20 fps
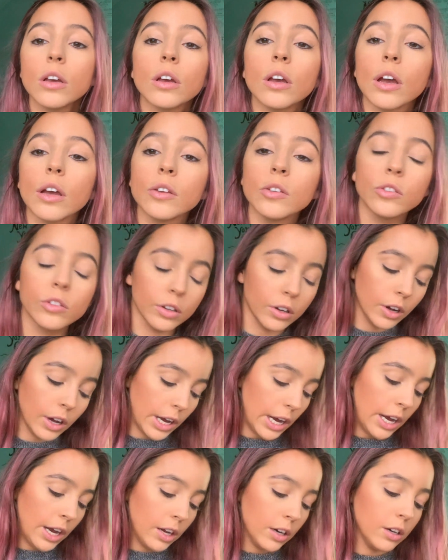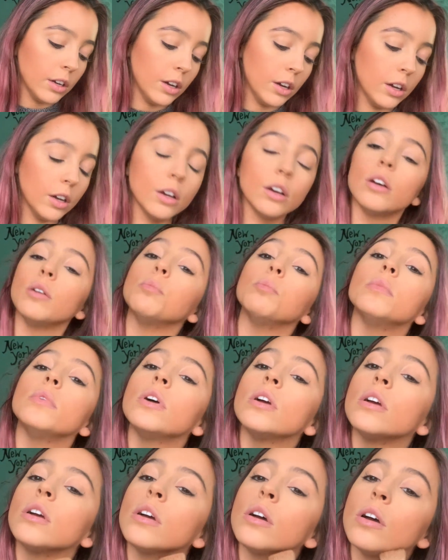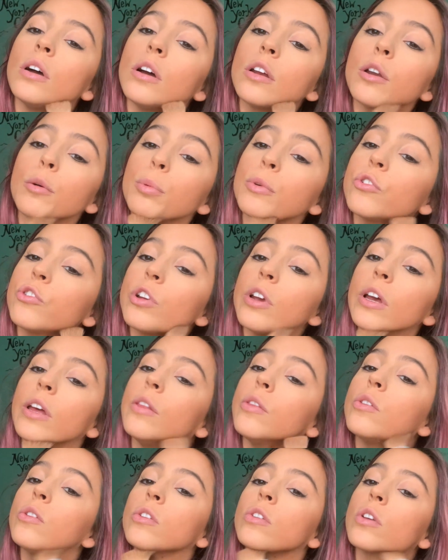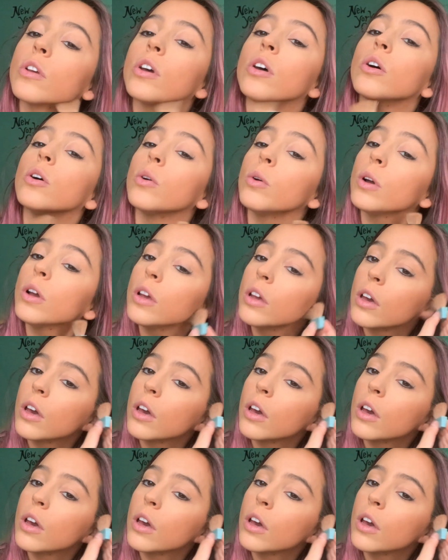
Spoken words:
I still had a double chin, so